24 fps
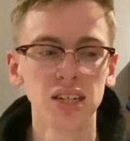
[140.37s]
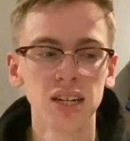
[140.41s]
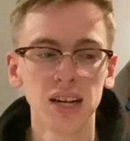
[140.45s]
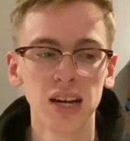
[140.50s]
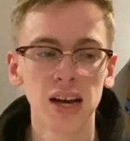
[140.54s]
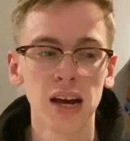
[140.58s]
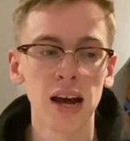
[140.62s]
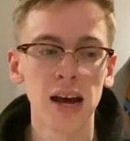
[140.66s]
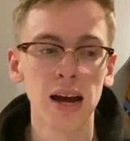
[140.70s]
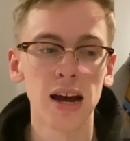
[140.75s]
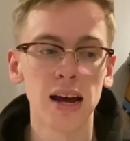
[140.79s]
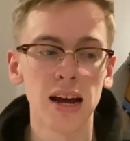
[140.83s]

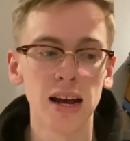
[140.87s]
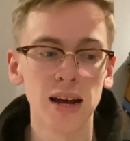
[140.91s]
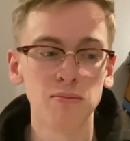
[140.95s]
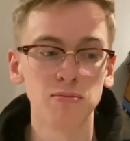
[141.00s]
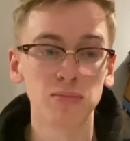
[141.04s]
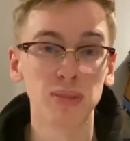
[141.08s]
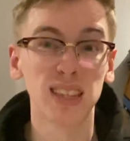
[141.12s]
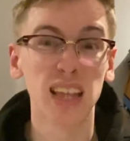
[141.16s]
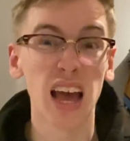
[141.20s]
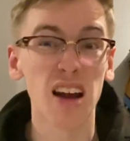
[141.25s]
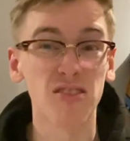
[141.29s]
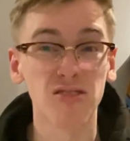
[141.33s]

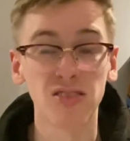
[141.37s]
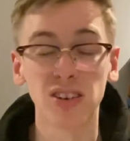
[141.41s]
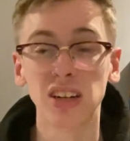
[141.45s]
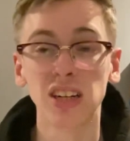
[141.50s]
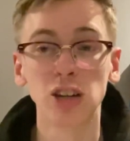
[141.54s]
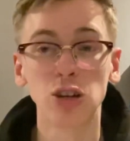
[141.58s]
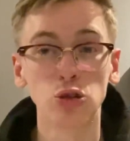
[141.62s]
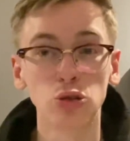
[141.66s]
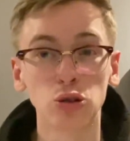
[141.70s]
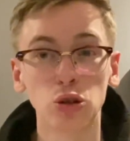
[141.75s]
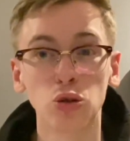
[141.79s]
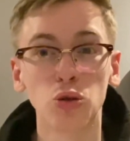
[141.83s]
Definitely
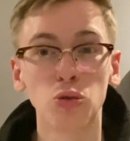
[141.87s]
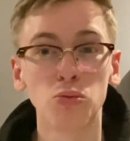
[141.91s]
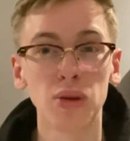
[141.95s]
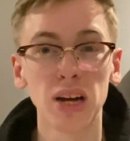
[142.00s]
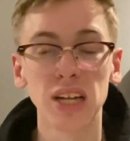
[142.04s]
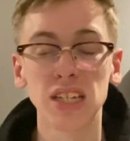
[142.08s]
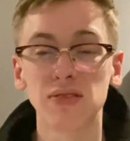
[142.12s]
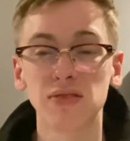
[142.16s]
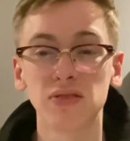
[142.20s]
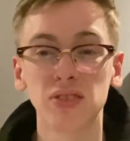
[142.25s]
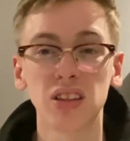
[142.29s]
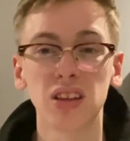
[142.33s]
could have done
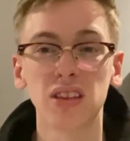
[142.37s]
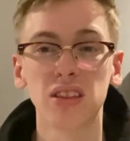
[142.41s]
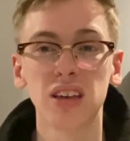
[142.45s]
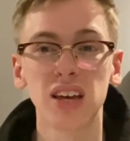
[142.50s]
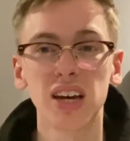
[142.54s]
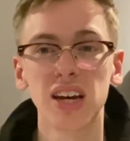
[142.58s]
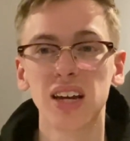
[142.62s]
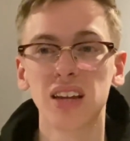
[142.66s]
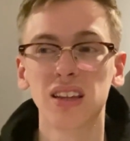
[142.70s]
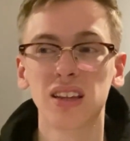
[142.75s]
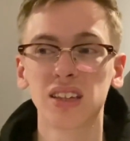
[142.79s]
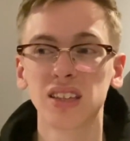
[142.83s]
better for the
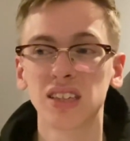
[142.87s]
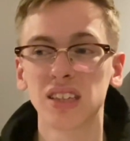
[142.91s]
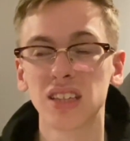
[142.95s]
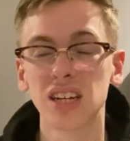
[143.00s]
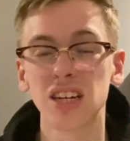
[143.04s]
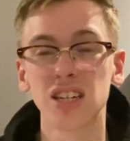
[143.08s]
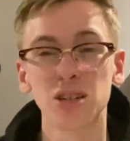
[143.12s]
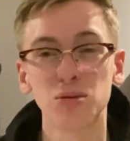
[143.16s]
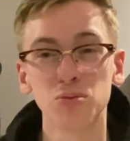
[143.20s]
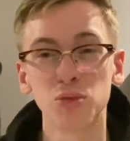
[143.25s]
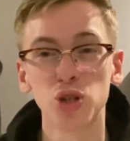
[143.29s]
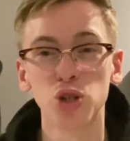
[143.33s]
third, and his
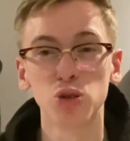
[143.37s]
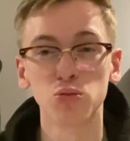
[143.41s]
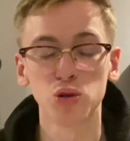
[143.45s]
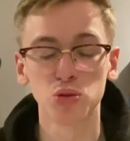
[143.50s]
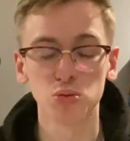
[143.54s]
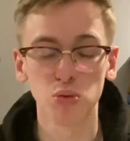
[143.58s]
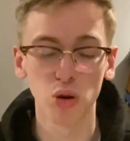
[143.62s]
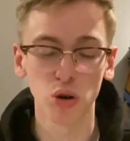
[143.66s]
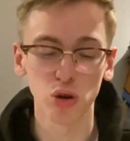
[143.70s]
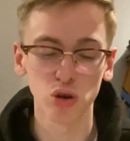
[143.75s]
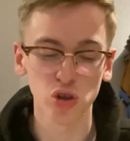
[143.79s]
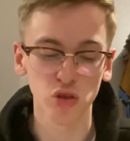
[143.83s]
distribution was
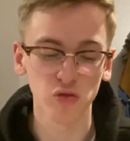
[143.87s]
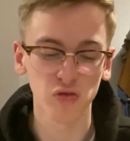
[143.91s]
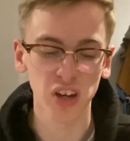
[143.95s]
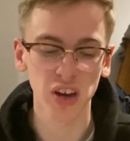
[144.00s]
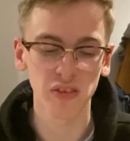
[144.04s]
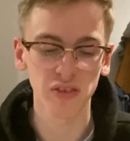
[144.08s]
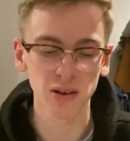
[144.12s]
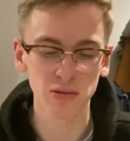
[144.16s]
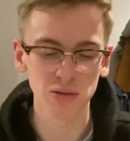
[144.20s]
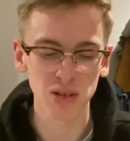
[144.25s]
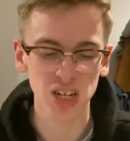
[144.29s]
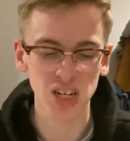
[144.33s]
poor. So I've
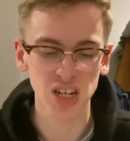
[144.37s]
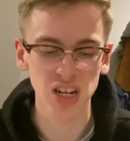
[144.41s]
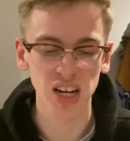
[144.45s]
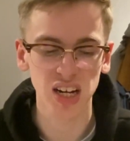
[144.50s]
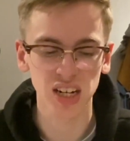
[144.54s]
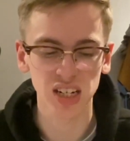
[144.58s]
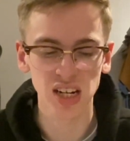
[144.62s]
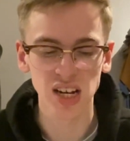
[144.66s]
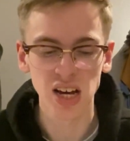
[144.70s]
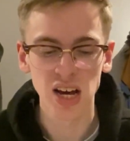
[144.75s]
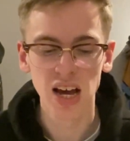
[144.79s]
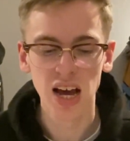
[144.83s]
given him a
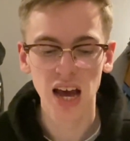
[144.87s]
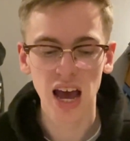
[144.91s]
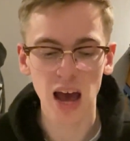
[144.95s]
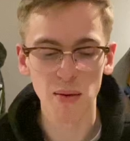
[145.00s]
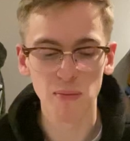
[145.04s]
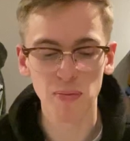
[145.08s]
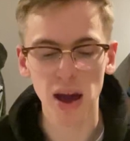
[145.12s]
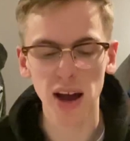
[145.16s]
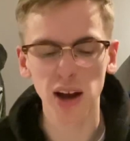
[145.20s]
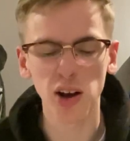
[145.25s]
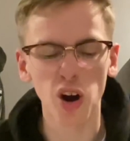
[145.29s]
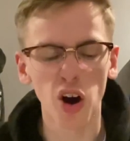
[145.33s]
6.
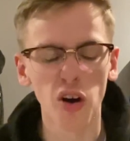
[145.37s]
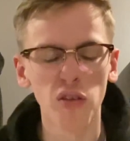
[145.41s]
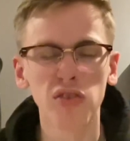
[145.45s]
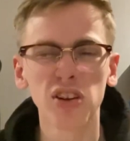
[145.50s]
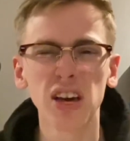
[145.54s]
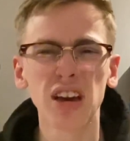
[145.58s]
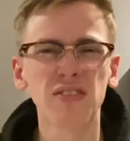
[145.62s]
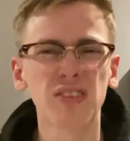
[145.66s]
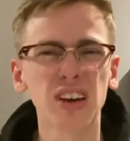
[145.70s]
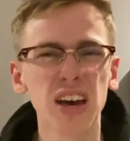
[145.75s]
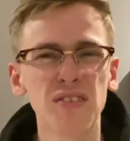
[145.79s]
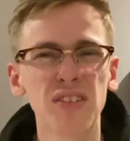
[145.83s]
Ben Godfrey,
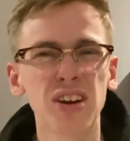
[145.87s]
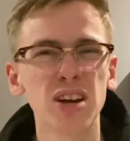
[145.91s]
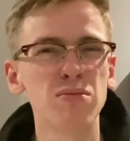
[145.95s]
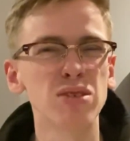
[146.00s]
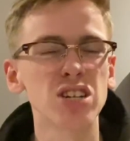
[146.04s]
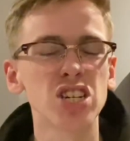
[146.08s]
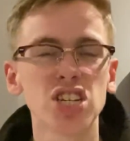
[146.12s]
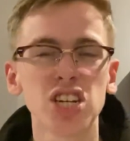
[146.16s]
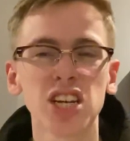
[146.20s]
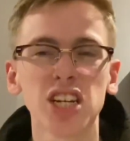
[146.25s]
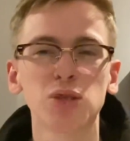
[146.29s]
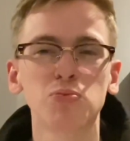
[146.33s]
I've given him a
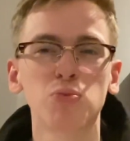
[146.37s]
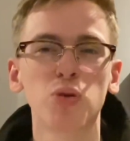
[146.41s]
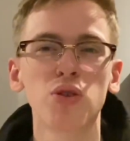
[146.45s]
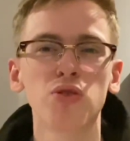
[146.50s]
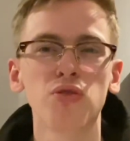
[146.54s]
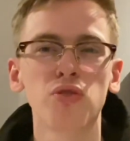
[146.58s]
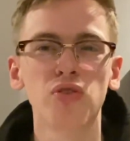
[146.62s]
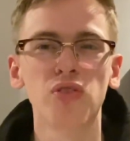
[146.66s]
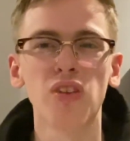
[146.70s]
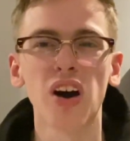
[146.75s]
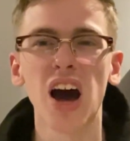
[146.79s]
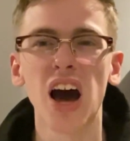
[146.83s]

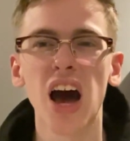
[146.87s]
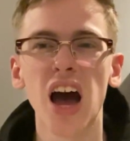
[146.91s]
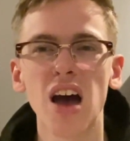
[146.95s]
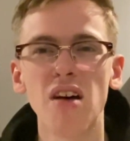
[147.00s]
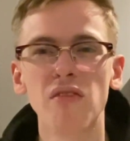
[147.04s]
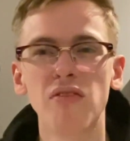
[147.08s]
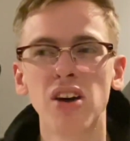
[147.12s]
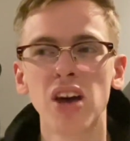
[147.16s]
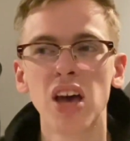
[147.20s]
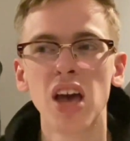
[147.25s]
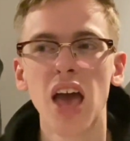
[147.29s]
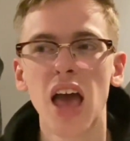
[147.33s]
6.5.
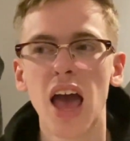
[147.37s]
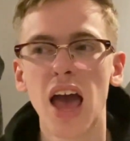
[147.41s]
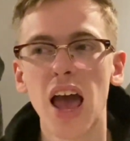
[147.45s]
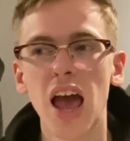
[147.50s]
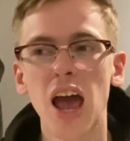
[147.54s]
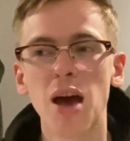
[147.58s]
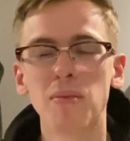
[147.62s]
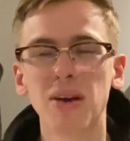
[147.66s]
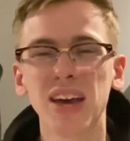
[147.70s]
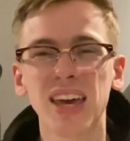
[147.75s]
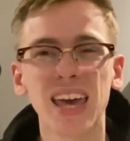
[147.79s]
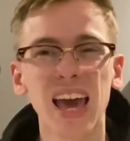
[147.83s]

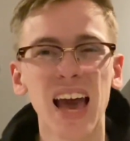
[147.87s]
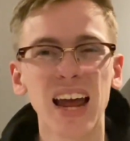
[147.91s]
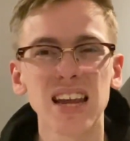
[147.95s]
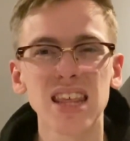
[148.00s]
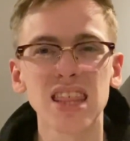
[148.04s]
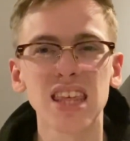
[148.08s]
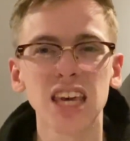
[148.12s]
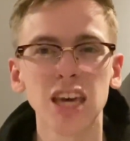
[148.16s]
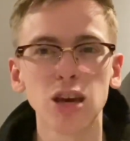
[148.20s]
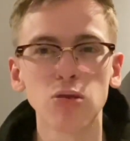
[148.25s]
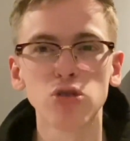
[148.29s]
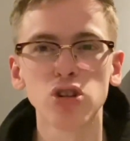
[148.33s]
Again, I
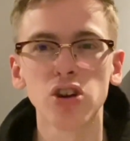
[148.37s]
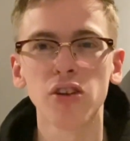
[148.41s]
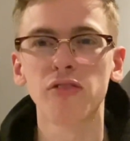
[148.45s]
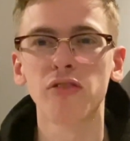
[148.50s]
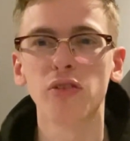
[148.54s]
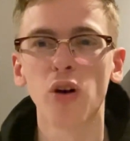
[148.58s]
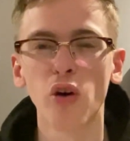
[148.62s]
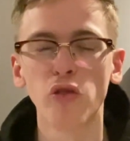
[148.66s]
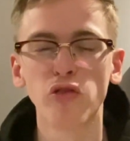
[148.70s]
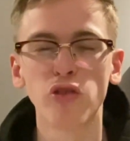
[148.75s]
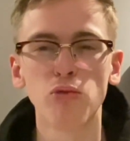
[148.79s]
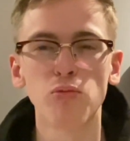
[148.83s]
think he was a
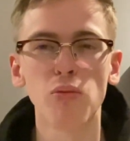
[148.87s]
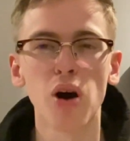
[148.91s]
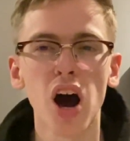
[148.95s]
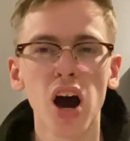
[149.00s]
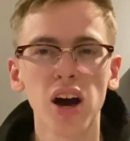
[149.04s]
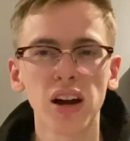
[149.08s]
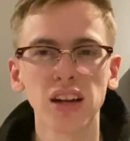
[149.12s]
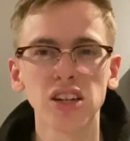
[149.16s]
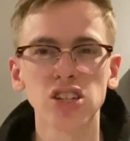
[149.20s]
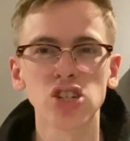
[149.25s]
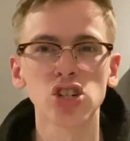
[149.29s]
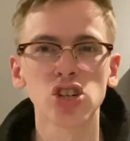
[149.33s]
fault for
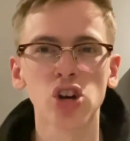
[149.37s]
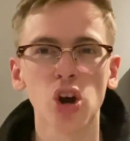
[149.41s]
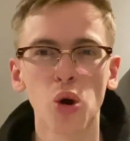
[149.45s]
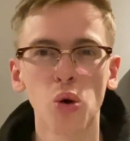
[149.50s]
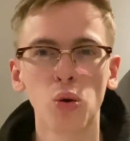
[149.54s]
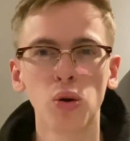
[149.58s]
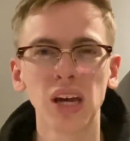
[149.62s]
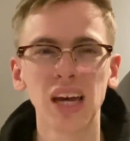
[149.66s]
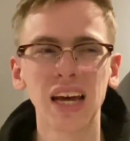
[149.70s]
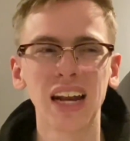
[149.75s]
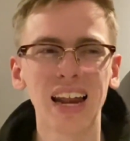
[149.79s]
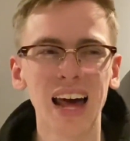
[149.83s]
Mahrez's goal.
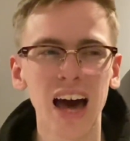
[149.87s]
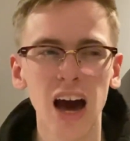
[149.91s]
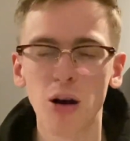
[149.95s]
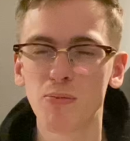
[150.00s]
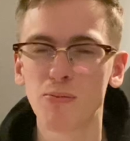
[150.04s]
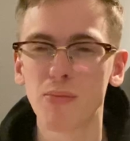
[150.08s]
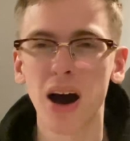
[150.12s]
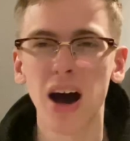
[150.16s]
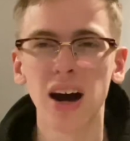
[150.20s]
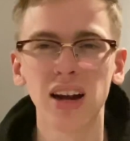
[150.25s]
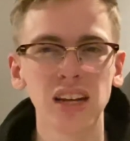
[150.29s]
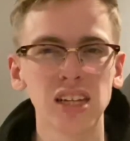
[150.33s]
He allowed
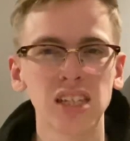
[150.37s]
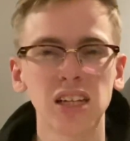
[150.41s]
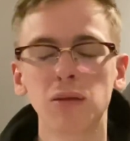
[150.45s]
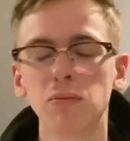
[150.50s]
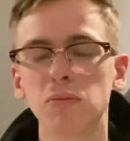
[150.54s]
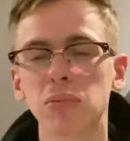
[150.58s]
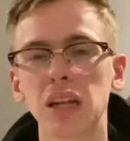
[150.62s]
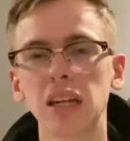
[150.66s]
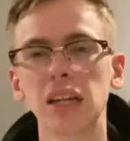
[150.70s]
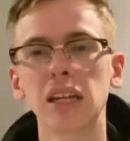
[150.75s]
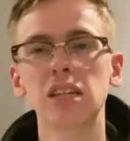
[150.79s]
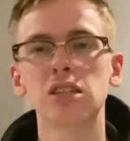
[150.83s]
Mahrez
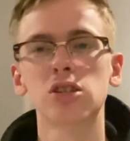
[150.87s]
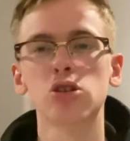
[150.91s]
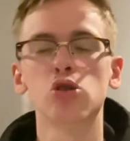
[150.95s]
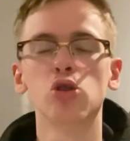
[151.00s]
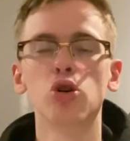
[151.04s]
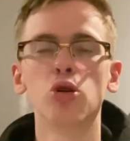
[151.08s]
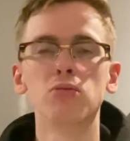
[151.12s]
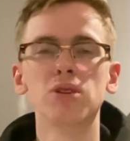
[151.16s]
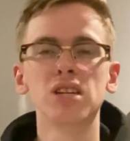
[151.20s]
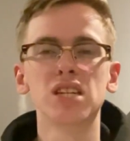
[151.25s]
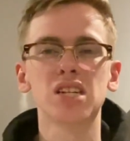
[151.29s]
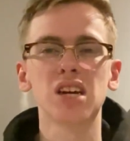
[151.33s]
completely to
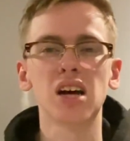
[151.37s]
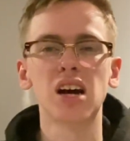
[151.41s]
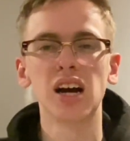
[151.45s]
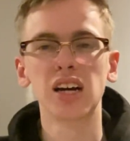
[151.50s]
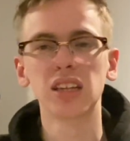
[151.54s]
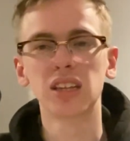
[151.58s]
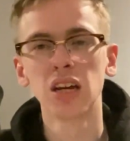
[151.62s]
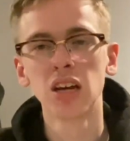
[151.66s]
come inside